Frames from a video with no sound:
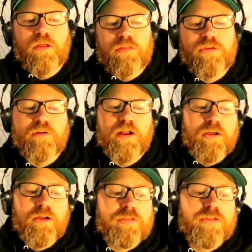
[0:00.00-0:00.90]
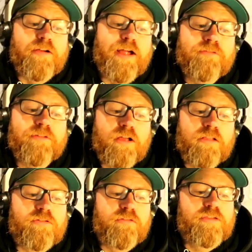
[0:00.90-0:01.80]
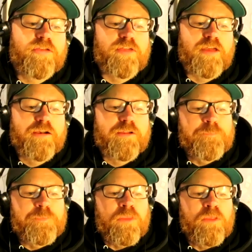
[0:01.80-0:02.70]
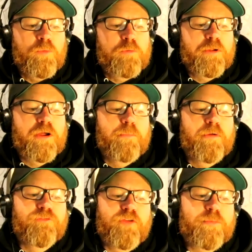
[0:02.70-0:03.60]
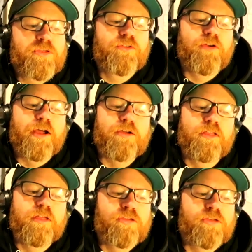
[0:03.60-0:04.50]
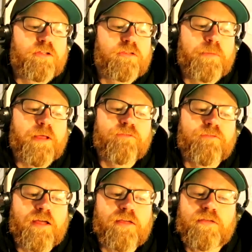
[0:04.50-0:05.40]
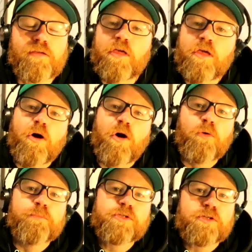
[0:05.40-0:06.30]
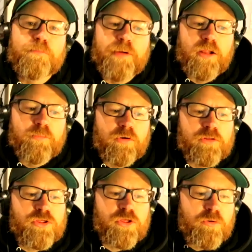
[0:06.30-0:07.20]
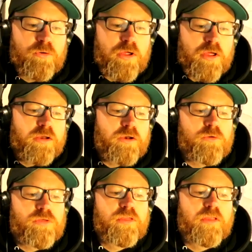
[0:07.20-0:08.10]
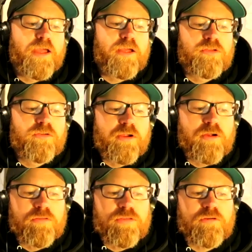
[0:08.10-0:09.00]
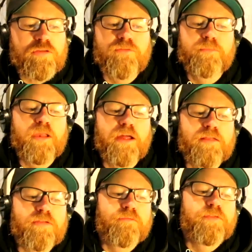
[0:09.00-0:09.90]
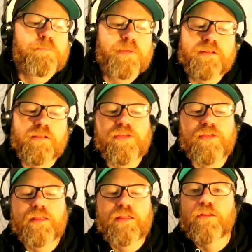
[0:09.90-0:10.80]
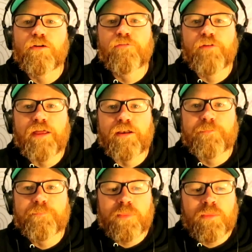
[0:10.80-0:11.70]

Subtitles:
Ulster Agricultural Society, would become a famous attraction in South Belfast, home to the Balmoral Show and host to legendary concerts from the likes of the Beatles and Nirvana.